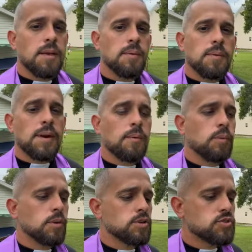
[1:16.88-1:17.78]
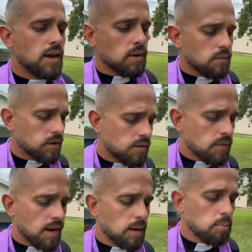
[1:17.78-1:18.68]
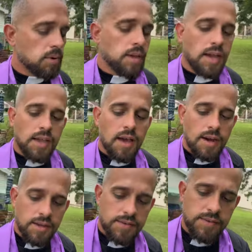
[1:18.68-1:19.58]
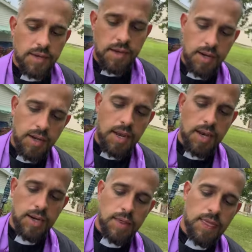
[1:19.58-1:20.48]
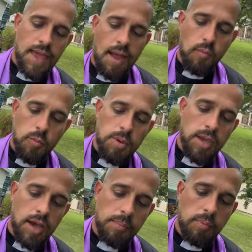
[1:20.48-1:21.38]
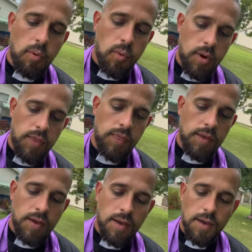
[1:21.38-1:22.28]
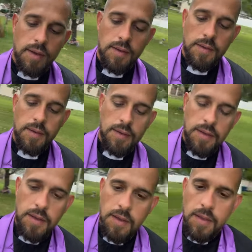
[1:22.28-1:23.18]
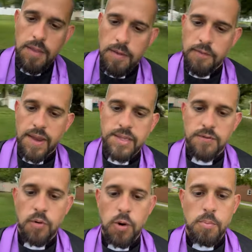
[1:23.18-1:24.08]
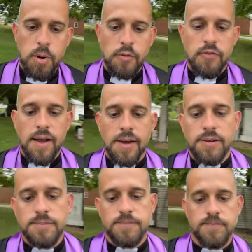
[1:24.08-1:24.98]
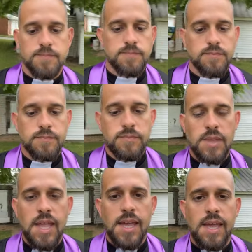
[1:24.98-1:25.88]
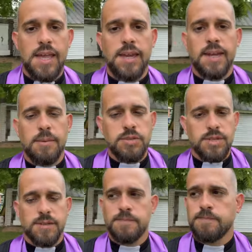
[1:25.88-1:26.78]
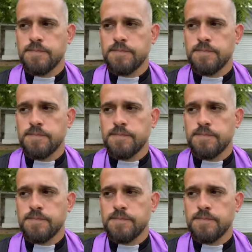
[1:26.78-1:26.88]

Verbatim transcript: We're, we're going to try to recreate a pretty iconic scene, and that will be up on the, the Face of Horror profile. Hey, damn it, Jenna.